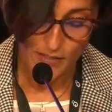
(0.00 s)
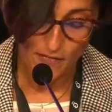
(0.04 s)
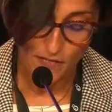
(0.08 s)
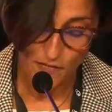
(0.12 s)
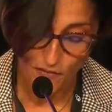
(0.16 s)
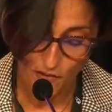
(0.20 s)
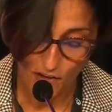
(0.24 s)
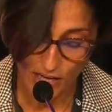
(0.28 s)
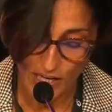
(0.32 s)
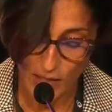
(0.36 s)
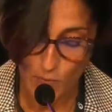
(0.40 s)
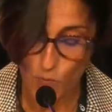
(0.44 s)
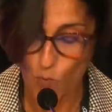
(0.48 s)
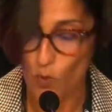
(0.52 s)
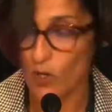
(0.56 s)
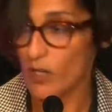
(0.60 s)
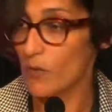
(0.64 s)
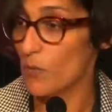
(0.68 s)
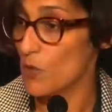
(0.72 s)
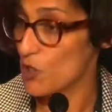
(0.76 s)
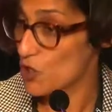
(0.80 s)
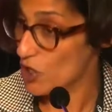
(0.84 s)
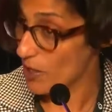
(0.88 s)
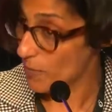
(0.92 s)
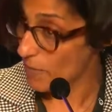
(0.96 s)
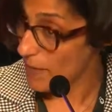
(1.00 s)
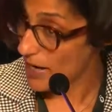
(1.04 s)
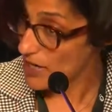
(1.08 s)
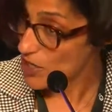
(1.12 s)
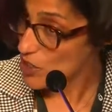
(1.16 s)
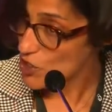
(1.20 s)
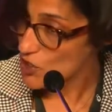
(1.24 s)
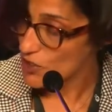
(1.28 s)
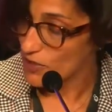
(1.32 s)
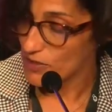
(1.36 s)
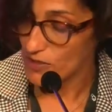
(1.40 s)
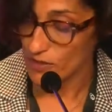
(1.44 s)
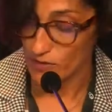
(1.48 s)
framework, which I
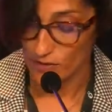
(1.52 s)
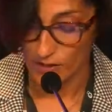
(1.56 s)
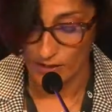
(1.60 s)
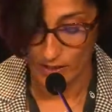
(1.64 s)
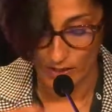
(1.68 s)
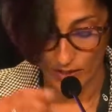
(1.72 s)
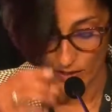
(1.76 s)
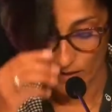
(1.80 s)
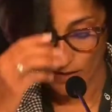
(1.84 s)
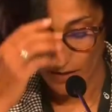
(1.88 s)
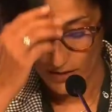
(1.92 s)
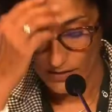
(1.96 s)
mentioned earlier,